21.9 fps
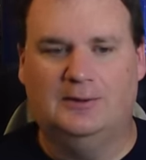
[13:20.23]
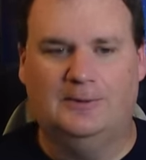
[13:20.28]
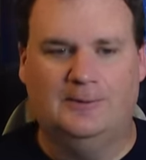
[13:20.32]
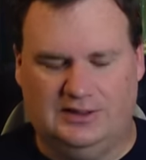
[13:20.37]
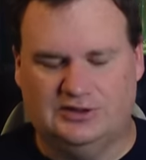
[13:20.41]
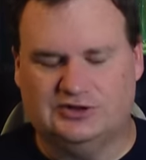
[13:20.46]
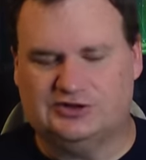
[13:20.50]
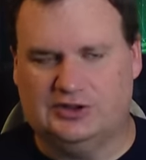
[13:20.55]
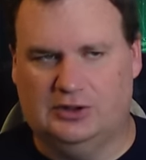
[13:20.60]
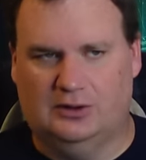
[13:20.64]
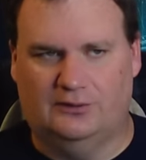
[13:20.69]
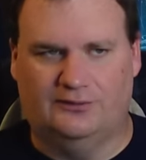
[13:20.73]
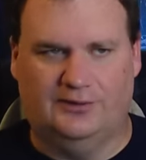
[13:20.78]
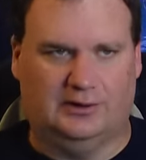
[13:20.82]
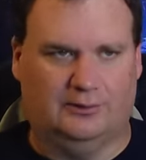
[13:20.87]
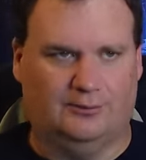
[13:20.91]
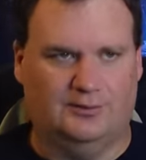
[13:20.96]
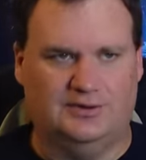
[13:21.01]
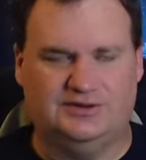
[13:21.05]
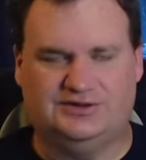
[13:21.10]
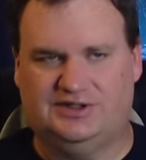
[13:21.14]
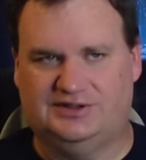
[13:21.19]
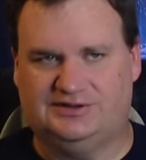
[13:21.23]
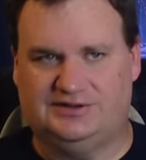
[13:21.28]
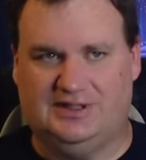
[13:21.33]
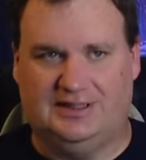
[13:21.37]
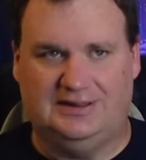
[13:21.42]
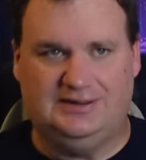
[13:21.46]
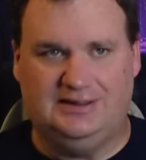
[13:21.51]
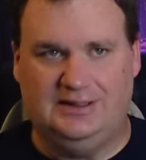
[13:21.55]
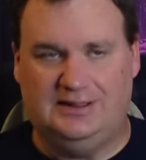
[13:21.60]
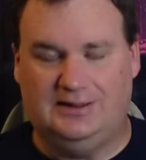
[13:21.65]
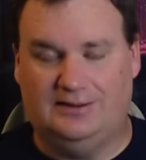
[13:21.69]
And so there was this
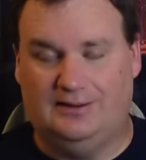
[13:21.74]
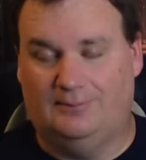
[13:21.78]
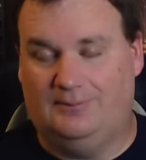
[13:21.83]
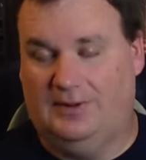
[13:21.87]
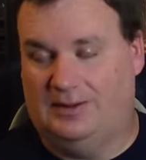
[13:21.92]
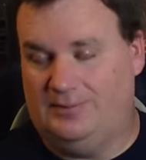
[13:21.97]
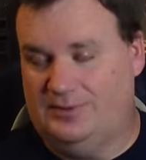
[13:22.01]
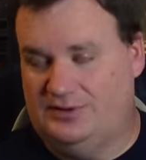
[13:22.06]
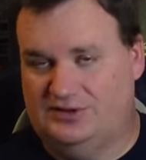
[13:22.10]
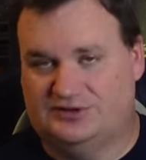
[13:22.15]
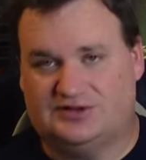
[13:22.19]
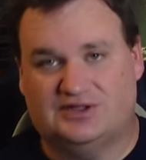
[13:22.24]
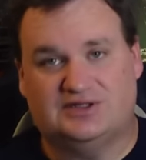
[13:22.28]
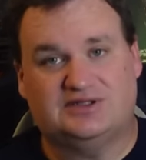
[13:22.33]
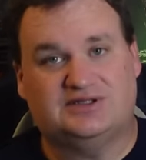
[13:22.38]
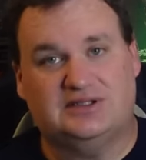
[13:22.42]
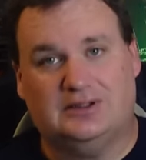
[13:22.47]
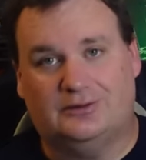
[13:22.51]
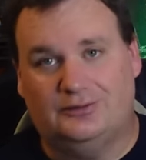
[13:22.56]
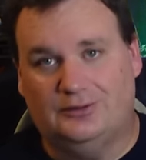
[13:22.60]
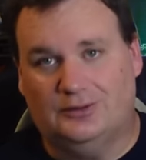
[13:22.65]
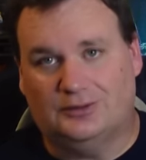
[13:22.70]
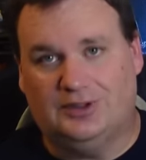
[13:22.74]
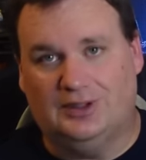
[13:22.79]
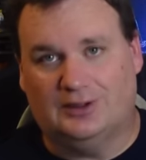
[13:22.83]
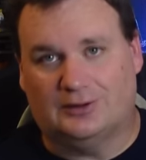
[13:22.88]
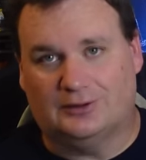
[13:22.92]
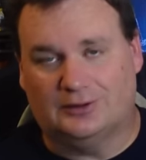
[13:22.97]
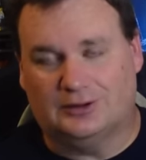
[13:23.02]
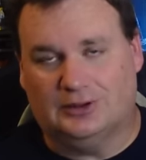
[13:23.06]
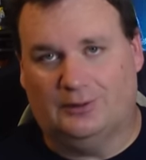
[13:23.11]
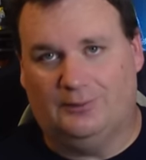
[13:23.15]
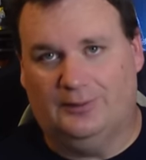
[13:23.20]
idea that maybe there's a serial
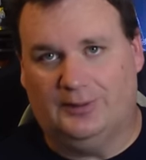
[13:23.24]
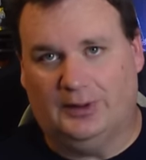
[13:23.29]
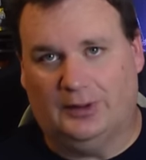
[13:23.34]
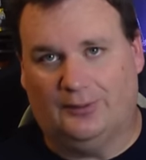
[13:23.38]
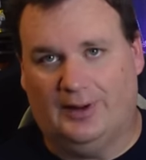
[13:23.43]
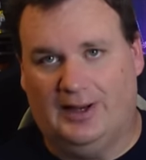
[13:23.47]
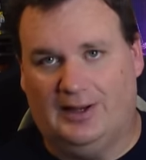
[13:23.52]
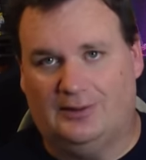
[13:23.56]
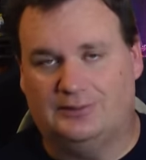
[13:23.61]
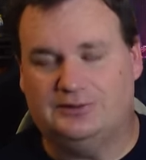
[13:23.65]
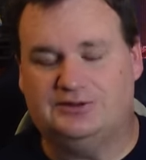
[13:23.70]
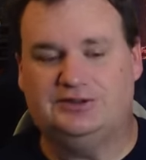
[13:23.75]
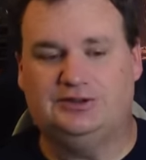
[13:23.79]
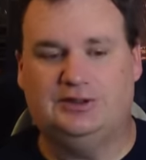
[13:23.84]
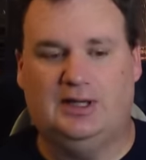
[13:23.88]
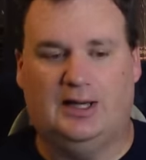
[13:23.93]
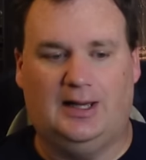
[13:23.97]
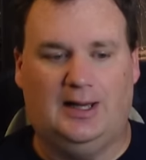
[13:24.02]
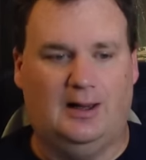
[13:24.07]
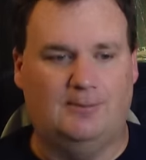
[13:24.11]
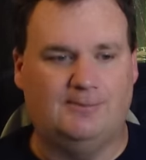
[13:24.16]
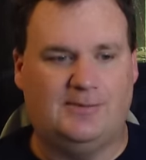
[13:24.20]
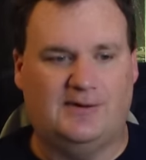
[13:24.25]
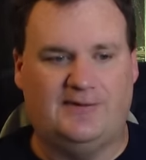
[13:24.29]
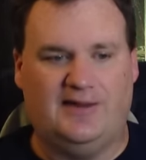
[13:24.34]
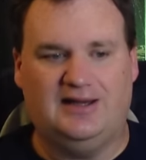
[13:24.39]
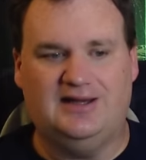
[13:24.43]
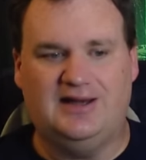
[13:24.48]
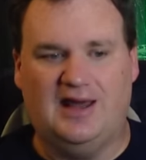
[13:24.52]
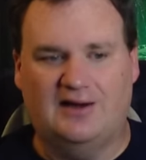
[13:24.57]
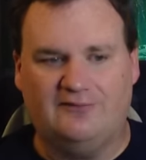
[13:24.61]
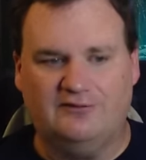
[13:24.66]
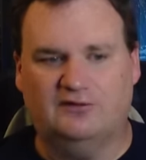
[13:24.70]
killer going around, uh, but they
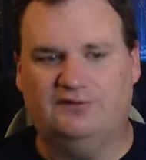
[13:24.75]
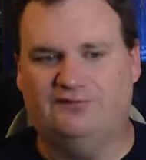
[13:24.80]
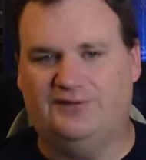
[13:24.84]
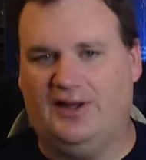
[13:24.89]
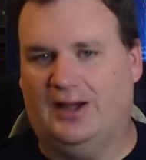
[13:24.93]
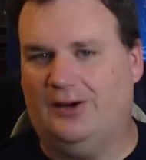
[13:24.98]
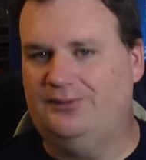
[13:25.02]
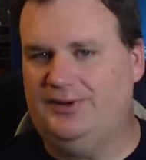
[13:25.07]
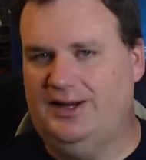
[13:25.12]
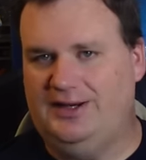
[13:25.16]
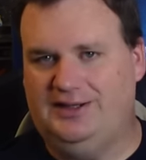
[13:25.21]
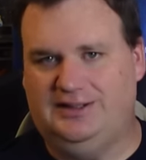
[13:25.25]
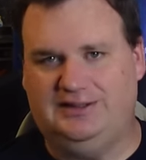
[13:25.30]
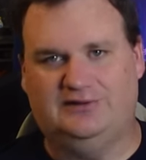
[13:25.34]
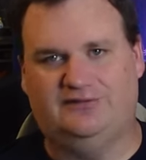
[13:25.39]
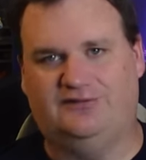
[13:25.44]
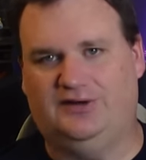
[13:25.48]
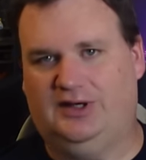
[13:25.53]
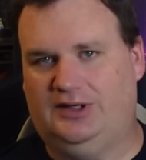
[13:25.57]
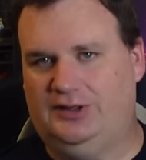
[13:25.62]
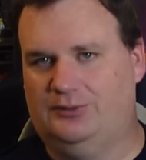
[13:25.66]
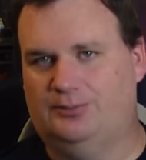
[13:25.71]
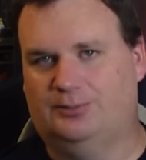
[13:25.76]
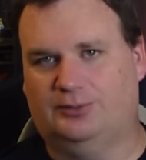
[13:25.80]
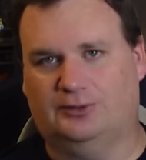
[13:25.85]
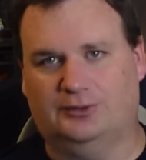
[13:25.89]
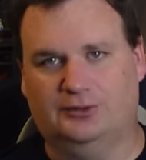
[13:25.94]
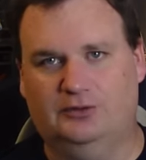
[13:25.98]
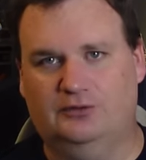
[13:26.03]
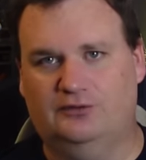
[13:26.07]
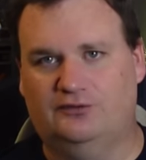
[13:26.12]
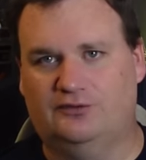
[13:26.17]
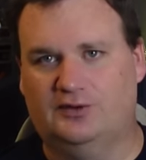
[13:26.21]
never found any definitive
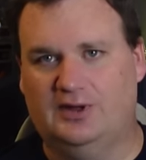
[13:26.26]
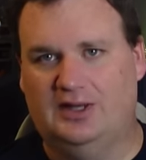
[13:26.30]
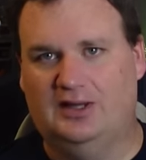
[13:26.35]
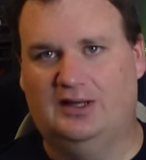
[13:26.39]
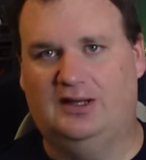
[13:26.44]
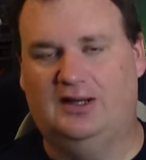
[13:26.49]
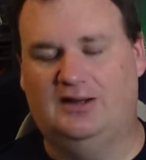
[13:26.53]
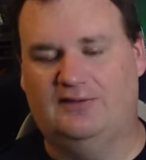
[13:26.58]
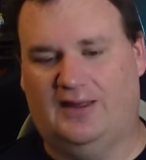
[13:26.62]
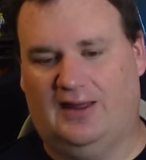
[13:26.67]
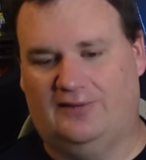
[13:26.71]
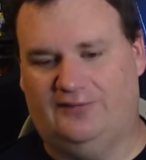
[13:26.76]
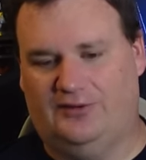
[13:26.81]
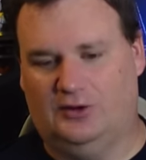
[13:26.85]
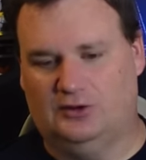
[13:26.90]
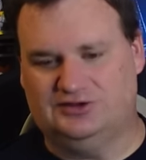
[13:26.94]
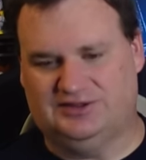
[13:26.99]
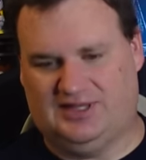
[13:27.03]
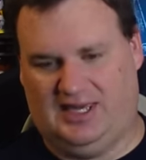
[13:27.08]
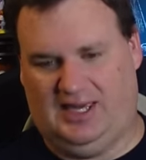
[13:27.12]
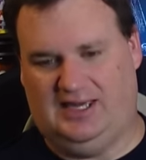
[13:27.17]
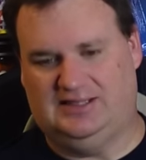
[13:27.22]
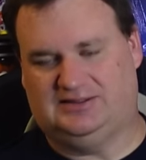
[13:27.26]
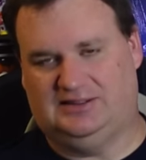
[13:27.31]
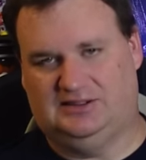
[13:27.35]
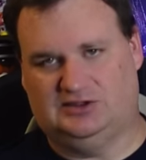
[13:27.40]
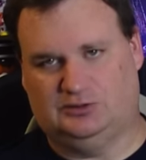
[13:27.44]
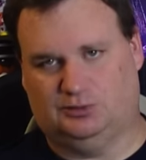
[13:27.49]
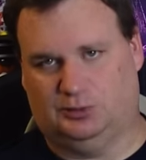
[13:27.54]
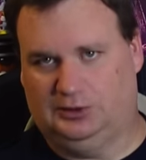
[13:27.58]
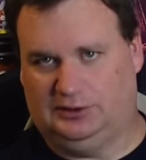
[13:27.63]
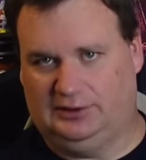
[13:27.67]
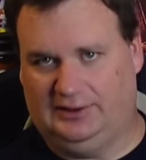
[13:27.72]
proof that those
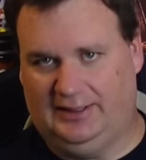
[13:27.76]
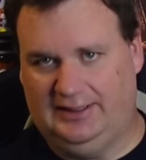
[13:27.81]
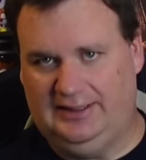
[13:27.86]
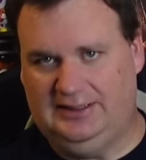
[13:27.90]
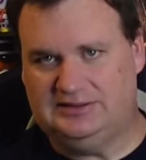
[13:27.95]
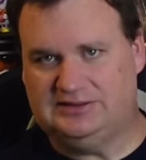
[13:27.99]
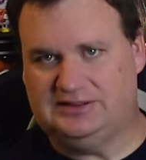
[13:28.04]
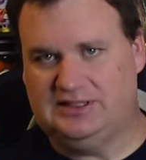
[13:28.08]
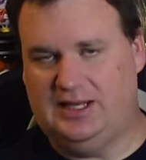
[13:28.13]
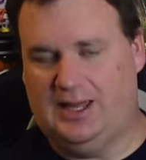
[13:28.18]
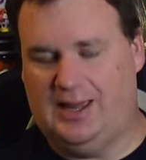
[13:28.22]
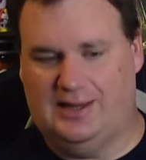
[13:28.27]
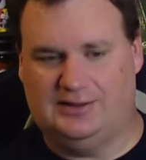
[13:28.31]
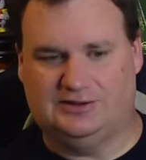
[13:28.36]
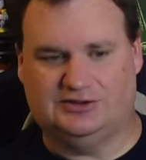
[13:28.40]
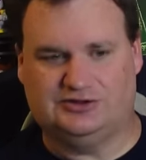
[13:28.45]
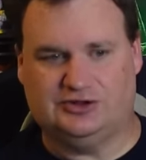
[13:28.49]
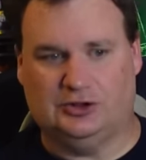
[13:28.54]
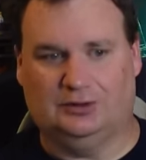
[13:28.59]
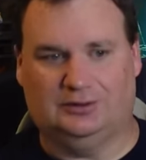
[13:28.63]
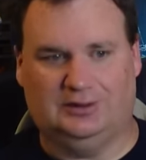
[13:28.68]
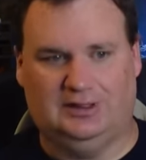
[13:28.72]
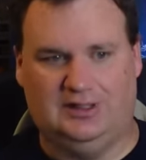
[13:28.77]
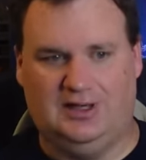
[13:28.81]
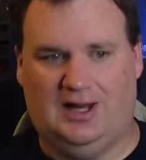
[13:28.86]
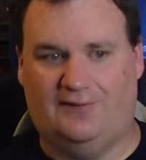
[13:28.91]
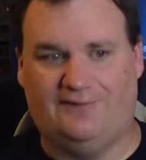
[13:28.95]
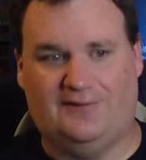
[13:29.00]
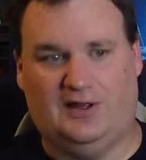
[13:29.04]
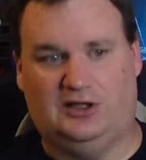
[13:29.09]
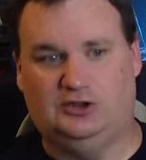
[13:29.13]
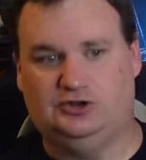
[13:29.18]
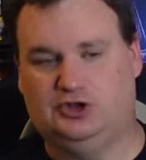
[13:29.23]
cases were linked, and certainly
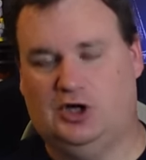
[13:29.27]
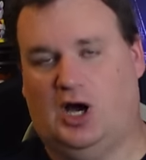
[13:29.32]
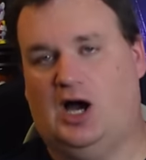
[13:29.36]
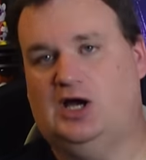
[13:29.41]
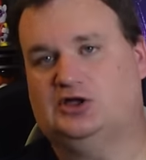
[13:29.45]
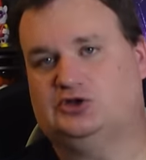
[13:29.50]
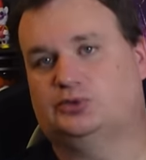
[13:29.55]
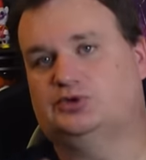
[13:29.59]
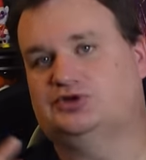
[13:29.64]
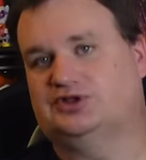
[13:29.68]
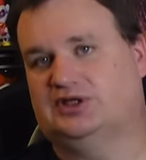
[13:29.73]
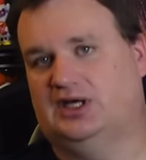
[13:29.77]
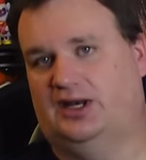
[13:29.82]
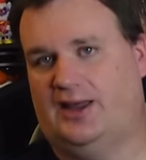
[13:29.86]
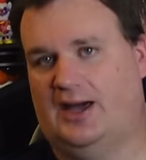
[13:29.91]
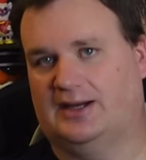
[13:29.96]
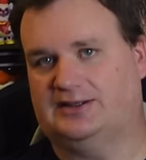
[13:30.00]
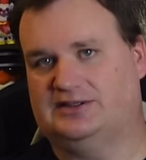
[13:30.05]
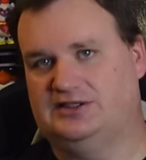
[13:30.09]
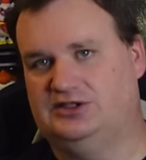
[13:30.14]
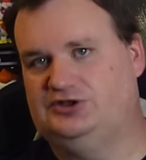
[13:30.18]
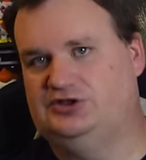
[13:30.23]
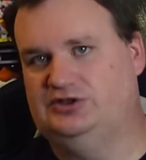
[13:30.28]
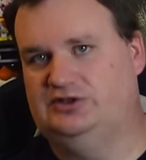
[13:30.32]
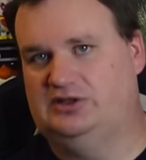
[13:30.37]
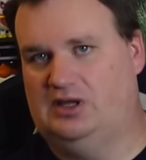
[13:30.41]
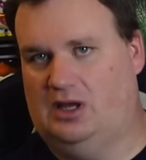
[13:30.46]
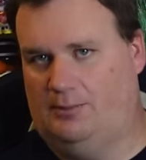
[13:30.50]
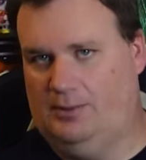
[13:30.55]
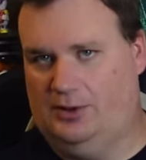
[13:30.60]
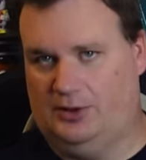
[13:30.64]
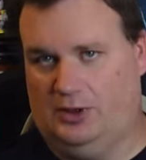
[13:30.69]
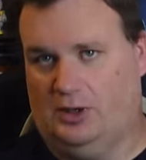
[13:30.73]
not that Josh was connected to
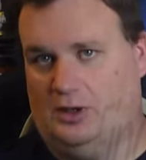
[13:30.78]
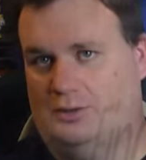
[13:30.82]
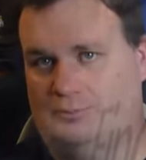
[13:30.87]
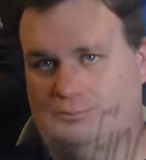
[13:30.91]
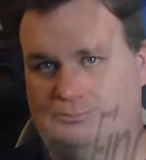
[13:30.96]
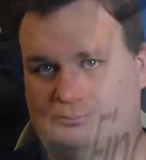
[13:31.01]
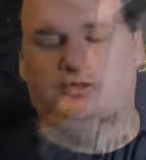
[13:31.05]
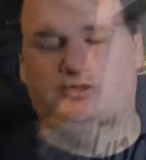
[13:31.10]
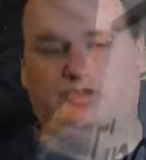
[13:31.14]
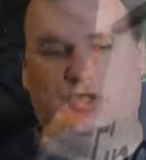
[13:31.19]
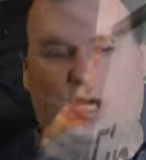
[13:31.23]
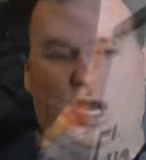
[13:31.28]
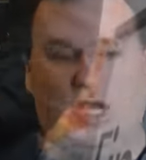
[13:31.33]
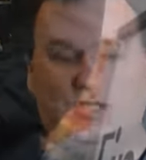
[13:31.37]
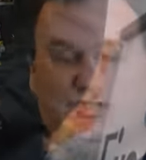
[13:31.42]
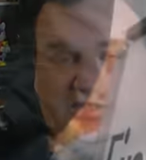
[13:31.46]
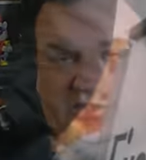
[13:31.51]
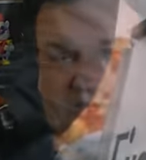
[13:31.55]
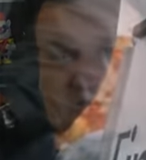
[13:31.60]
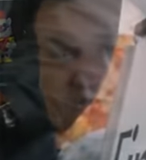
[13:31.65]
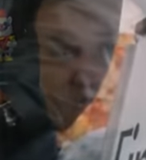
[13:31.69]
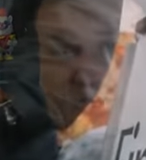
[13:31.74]
them at all. Josh's